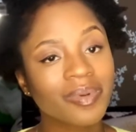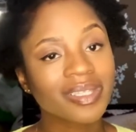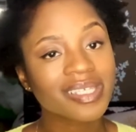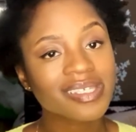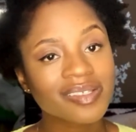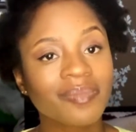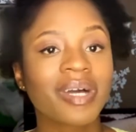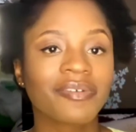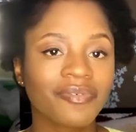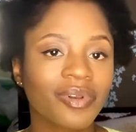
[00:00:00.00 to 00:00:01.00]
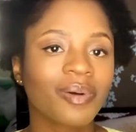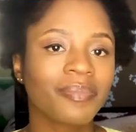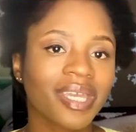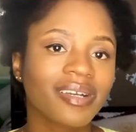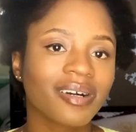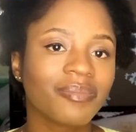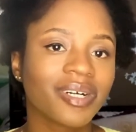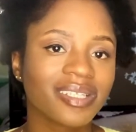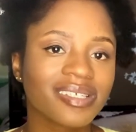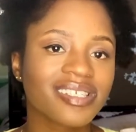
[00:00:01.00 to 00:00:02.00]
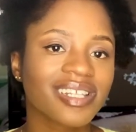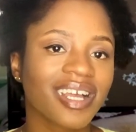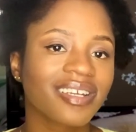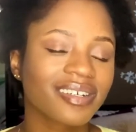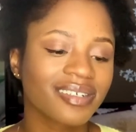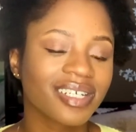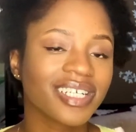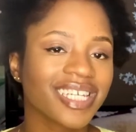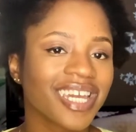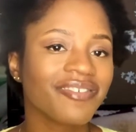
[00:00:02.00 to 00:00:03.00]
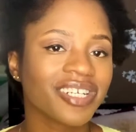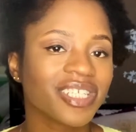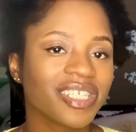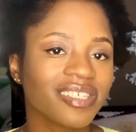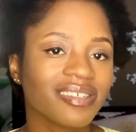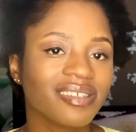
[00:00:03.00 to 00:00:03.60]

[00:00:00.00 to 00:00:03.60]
this is not my full-on makeup, but this is like a get ready,